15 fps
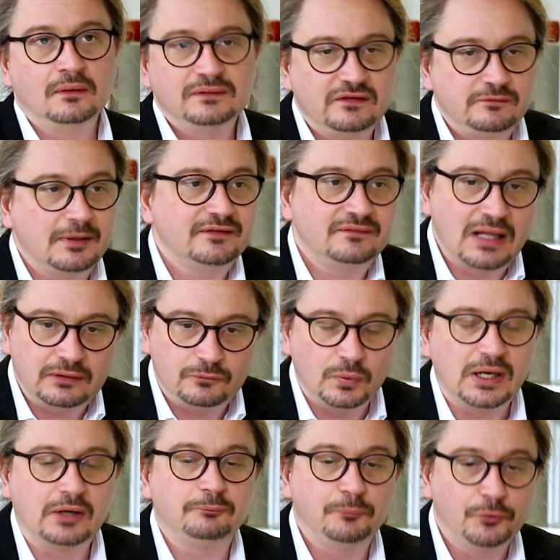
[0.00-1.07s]
This means that
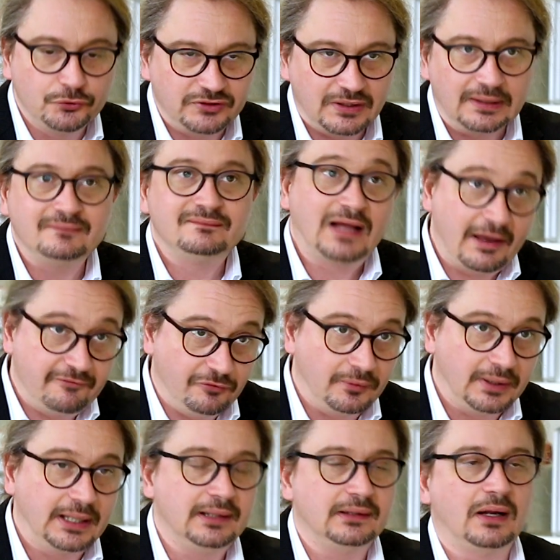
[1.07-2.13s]
we are putting
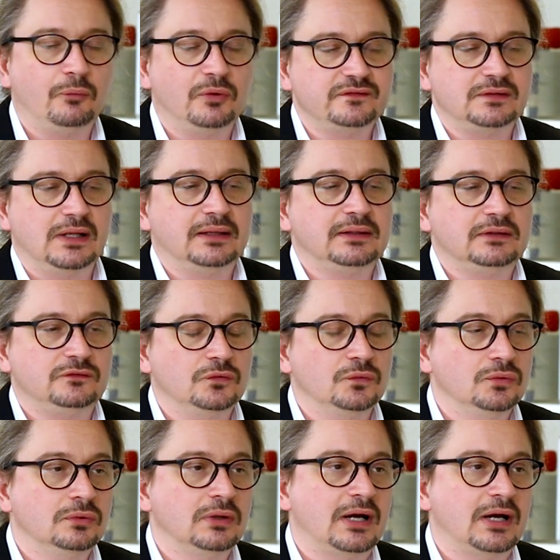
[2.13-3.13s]
Typhoon in, in our study to